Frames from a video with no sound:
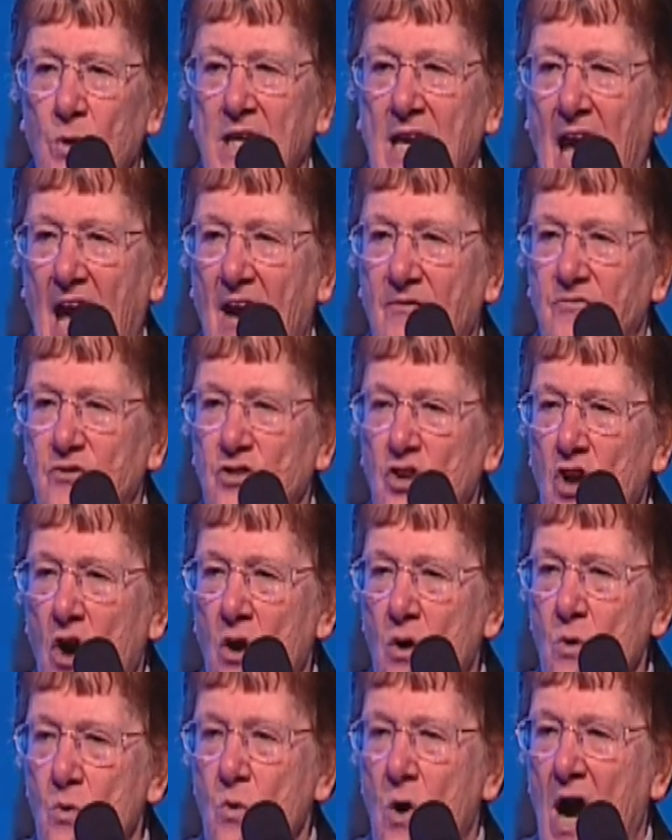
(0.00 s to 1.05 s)
we have
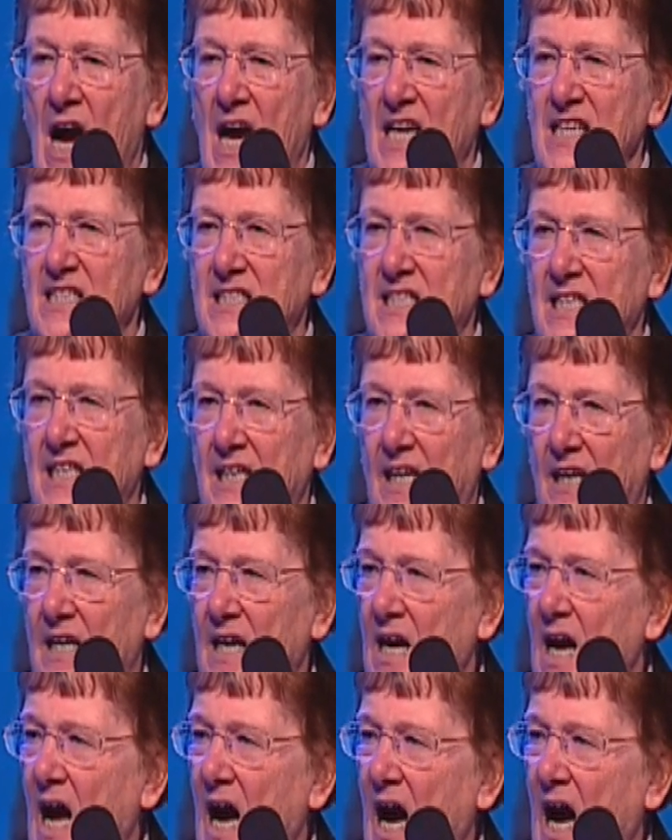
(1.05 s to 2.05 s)
no idea